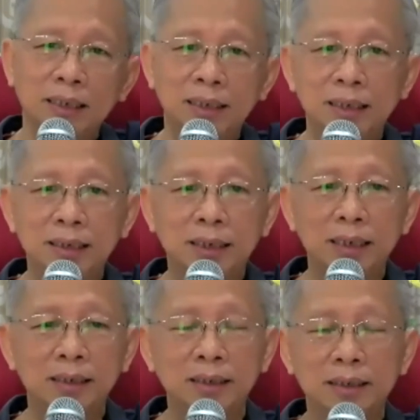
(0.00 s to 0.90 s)

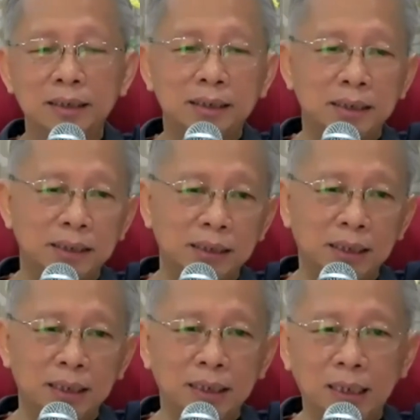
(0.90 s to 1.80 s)
distracted,
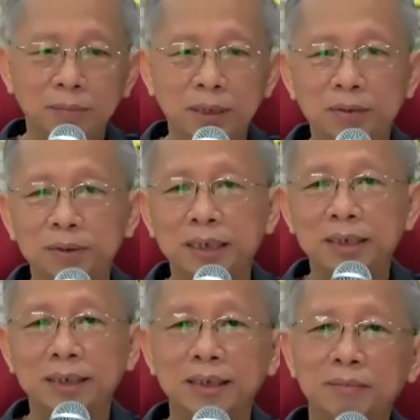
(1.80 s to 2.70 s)
coming out
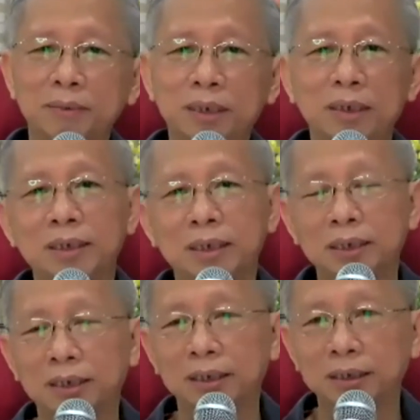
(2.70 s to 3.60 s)
suction because
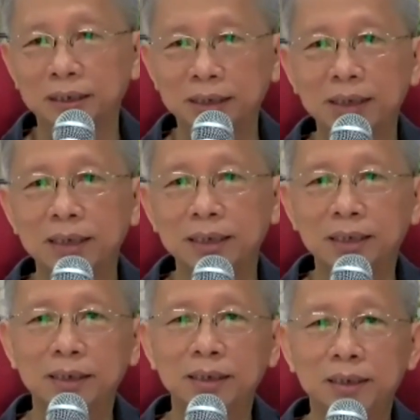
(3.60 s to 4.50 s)

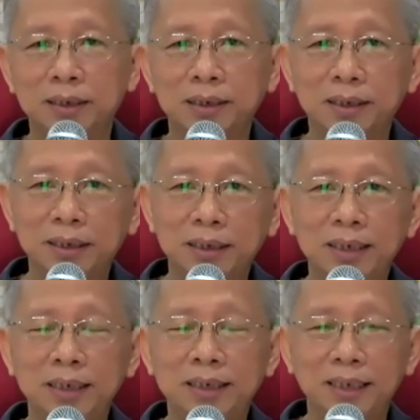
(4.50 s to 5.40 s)
sister,
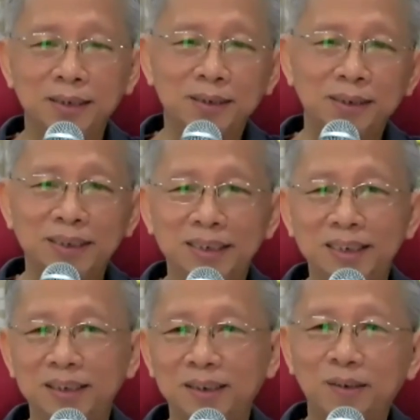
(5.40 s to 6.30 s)
niece, and all things,
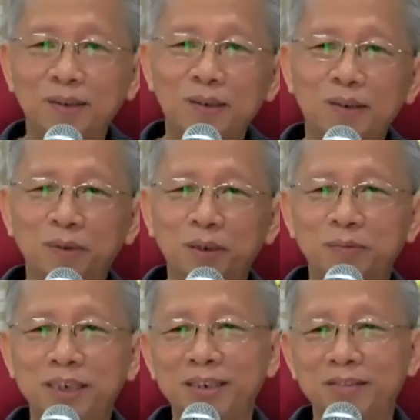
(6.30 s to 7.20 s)
a lot of
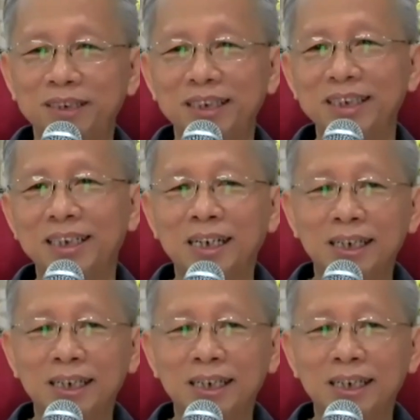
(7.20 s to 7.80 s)
commitment, everything.